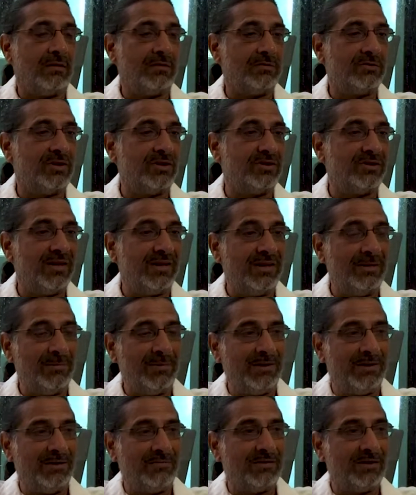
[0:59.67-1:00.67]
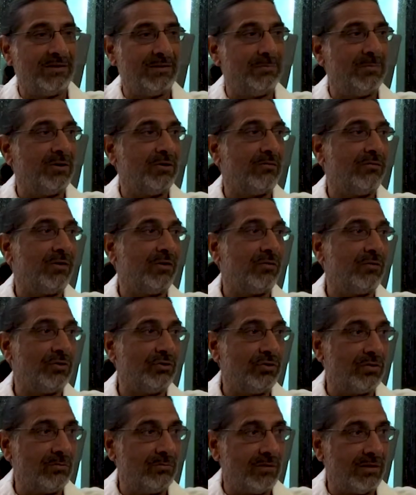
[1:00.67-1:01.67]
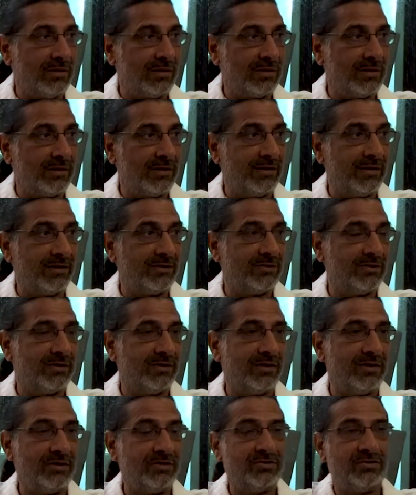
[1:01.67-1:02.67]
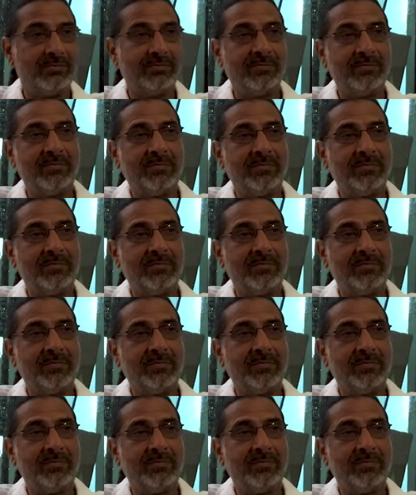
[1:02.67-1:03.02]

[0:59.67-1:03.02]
sustainability was a bit of a question mark at that stage.